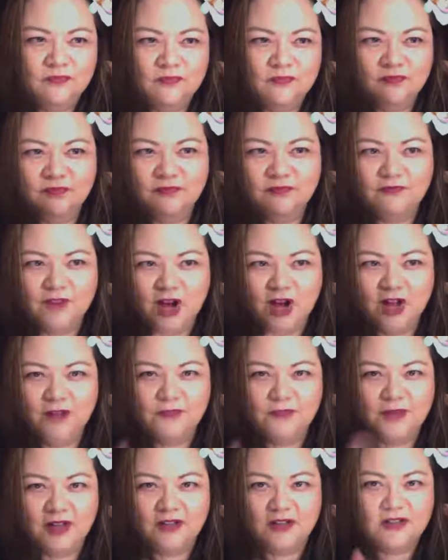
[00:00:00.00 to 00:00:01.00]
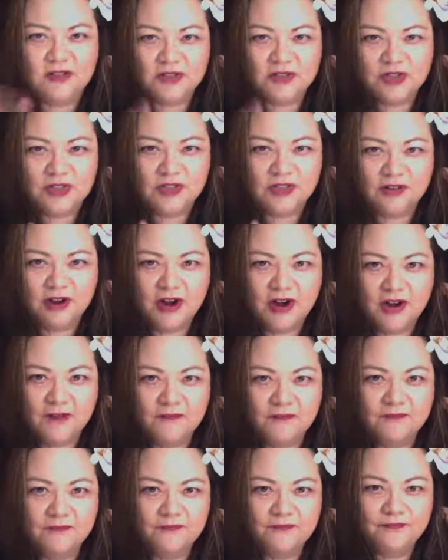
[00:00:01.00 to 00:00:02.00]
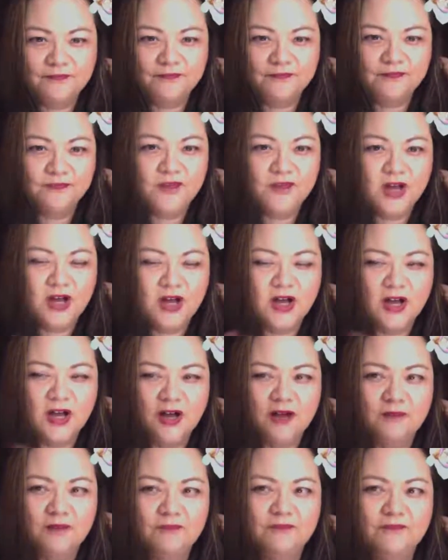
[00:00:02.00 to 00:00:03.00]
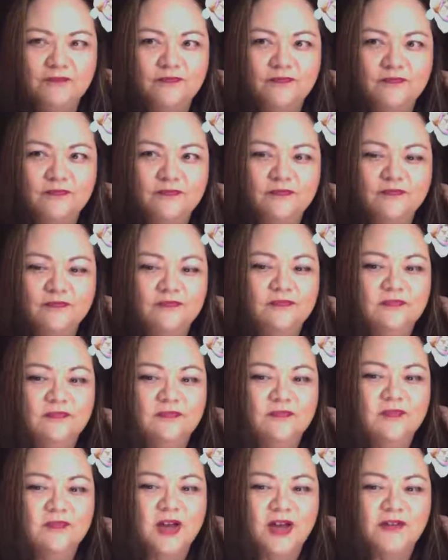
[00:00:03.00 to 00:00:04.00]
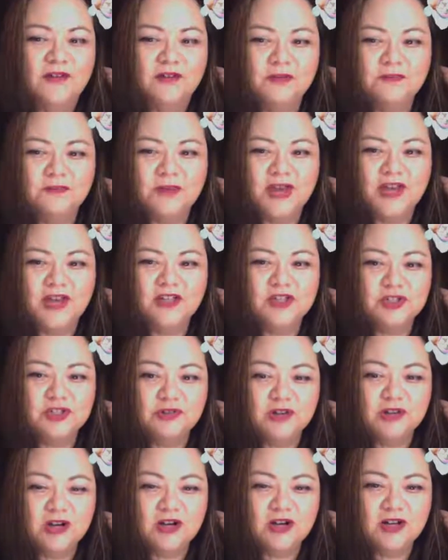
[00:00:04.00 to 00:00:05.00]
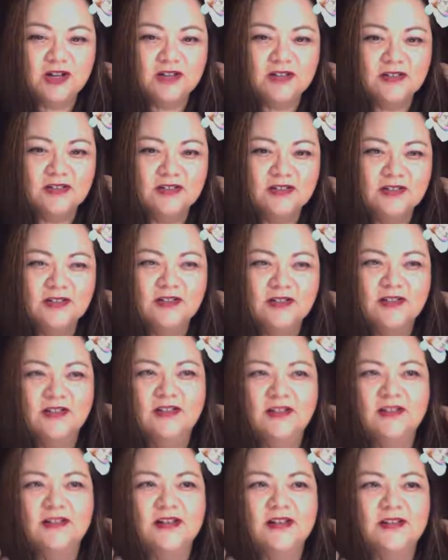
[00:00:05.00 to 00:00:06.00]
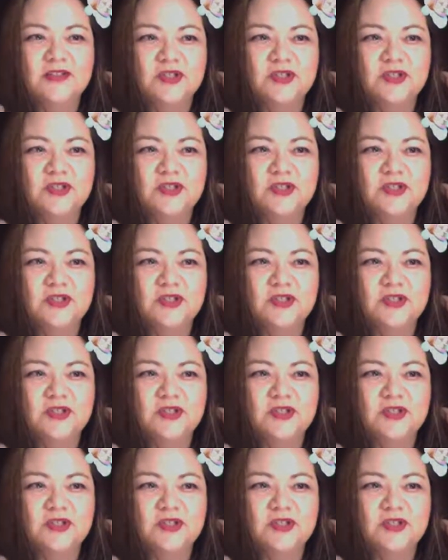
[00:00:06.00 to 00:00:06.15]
follow me on Instagram. I have a Patreon that's